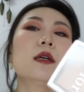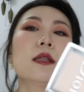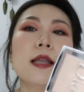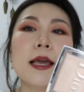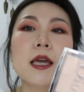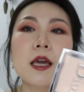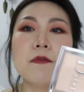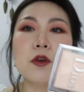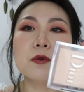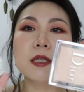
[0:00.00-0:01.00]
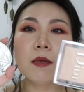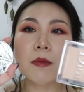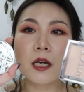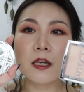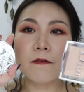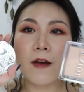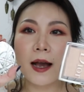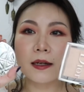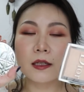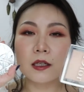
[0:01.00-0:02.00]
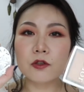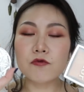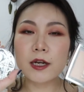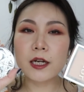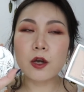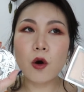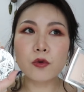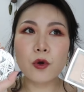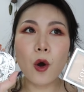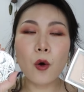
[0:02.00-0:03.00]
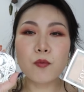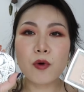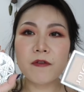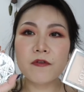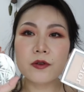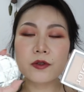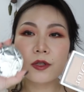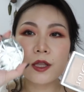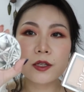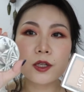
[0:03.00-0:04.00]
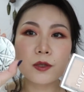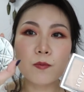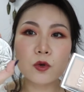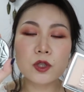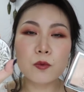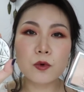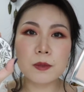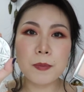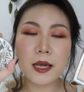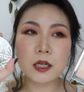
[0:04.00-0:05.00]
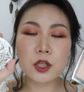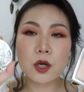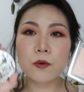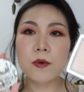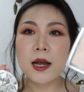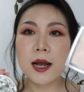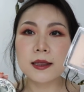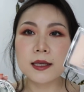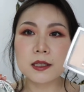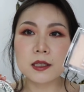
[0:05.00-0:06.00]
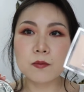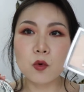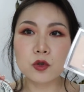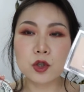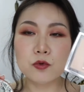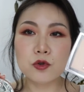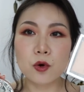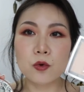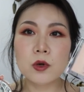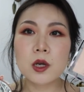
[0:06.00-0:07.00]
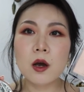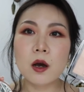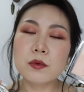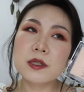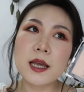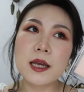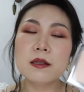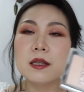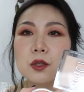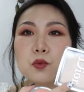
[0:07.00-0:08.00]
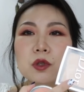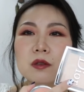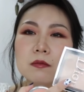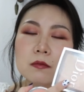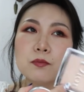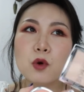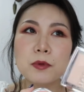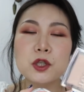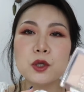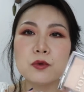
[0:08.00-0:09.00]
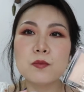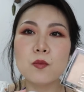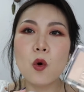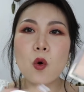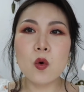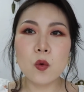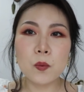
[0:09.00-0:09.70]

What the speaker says: they give you similar effect. Is really on your own preference. This is more towards a pinker tone and this is more neutral. I would say this would probably suit more